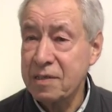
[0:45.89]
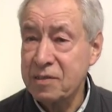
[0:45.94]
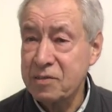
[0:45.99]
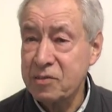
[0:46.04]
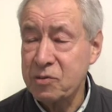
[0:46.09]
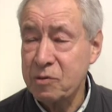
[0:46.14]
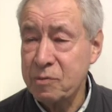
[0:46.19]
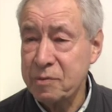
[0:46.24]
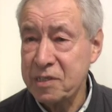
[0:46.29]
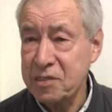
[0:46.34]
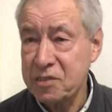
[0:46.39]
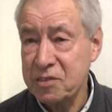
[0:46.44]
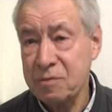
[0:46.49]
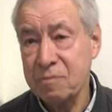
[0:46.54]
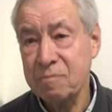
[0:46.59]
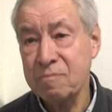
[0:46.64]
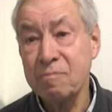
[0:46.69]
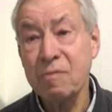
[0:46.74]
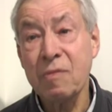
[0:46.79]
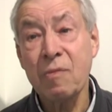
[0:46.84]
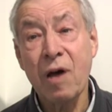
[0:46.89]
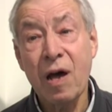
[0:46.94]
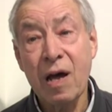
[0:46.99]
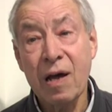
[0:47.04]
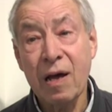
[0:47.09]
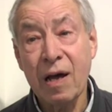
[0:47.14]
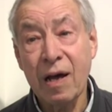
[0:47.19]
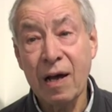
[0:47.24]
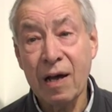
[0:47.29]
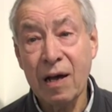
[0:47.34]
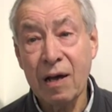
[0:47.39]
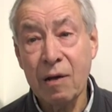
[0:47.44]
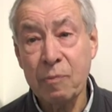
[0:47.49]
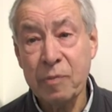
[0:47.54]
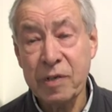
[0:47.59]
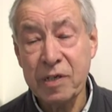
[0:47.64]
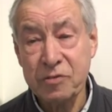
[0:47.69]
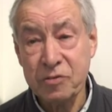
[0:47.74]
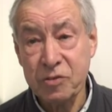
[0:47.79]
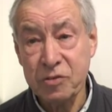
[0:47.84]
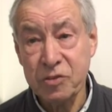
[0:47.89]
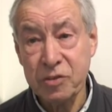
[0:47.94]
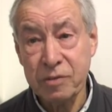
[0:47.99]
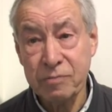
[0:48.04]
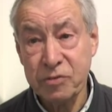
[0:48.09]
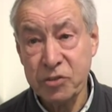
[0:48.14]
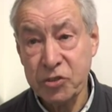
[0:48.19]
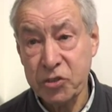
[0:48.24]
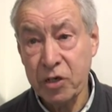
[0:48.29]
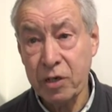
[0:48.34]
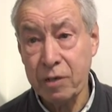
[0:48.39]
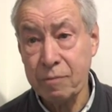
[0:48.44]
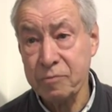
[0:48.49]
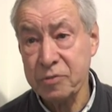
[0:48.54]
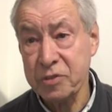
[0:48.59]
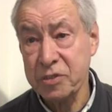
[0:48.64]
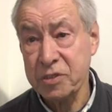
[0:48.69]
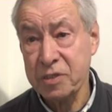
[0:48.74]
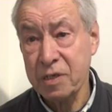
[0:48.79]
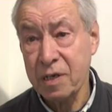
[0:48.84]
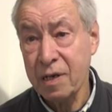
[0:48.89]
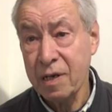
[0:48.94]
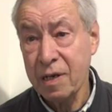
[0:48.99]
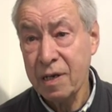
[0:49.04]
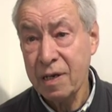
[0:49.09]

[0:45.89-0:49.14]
do me some pictures of ships.